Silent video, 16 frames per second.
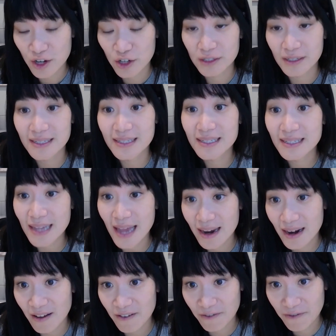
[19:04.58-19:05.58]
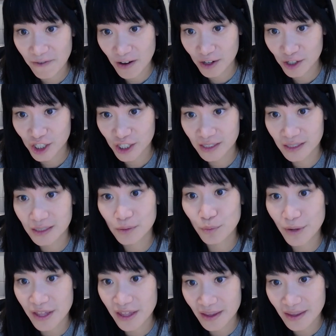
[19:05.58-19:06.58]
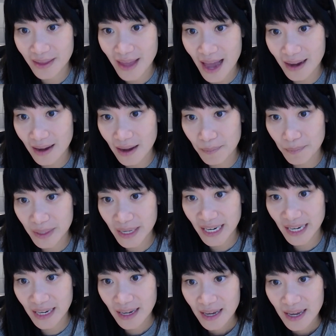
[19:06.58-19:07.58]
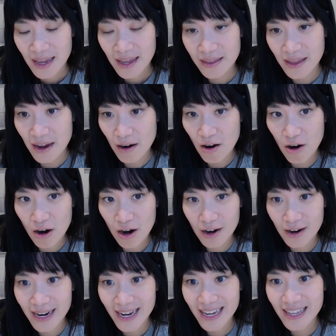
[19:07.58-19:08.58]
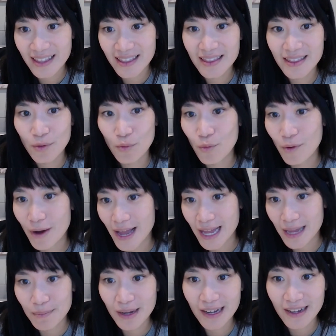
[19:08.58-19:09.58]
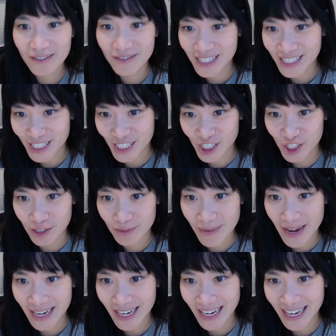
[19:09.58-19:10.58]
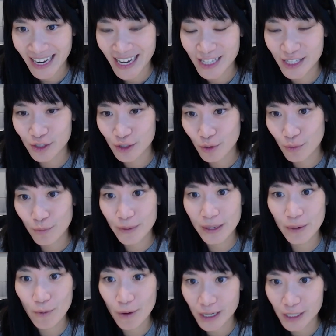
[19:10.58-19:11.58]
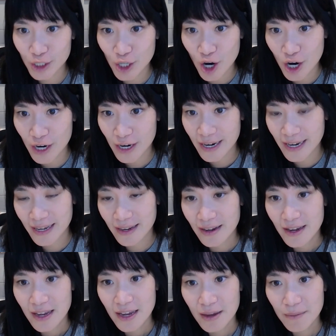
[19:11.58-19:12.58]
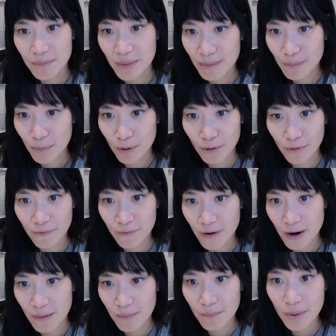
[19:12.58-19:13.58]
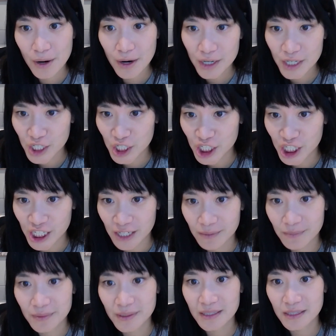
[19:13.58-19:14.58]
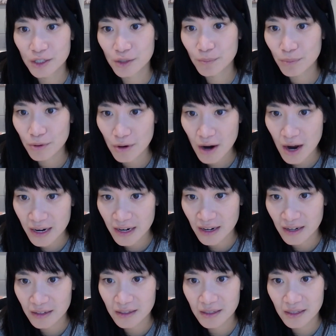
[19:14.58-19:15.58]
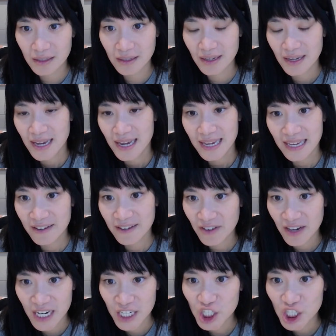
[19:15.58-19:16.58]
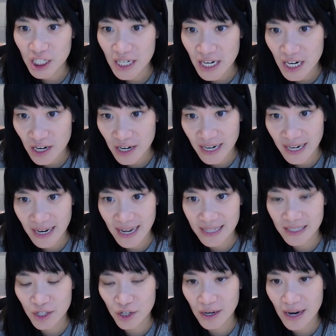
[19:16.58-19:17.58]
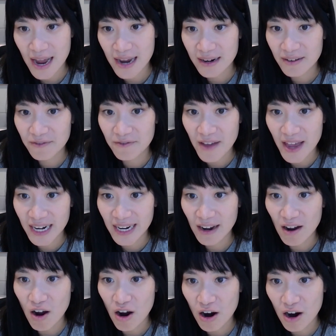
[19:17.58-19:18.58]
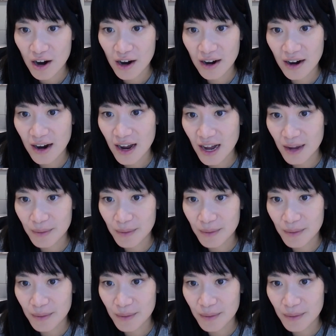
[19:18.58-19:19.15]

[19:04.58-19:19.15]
There's a set of functions within that company that are in the web of decision making. And so we want to target people from partnerships to product to even engineering as they're kind of vetting our